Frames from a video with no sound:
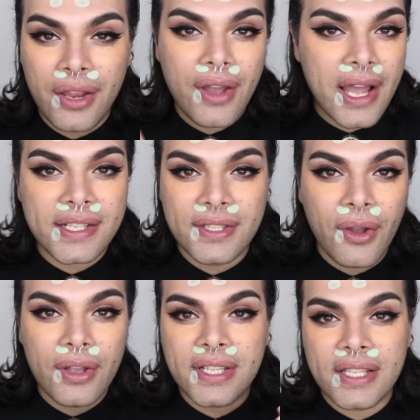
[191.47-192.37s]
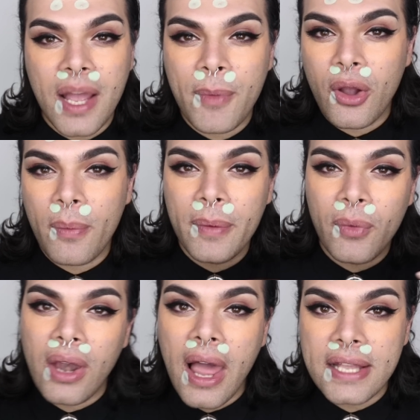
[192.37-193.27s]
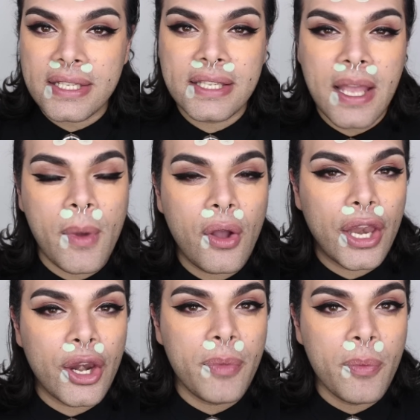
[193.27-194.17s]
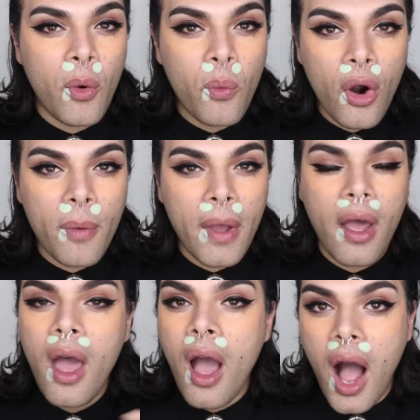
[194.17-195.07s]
You guys know, sometimes I go a bit more light, sometimes I got a little bit more warmer.